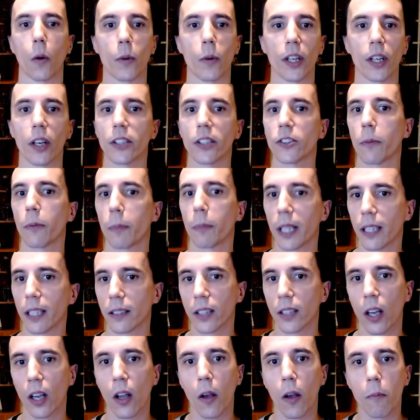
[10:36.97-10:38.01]
we also
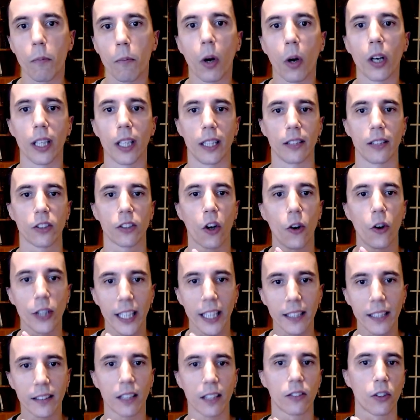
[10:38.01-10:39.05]
build models
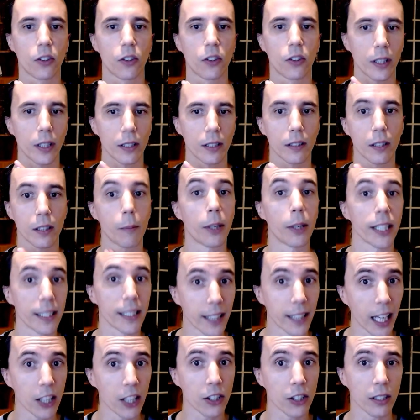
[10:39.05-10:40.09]
oriented towards
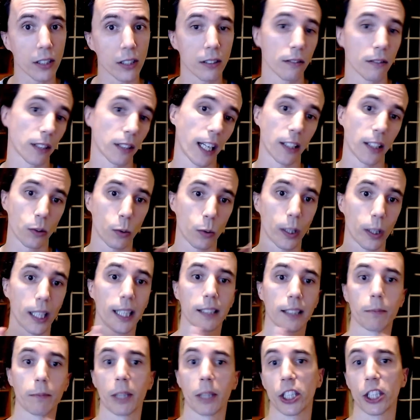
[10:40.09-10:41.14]
summarization as well
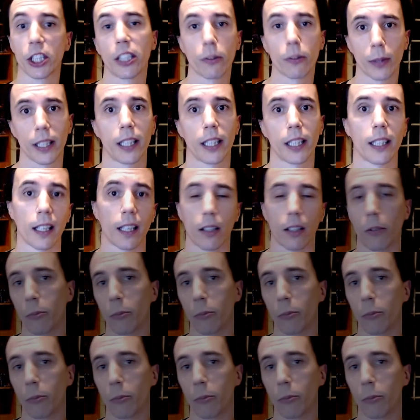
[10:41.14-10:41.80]
as machine reading and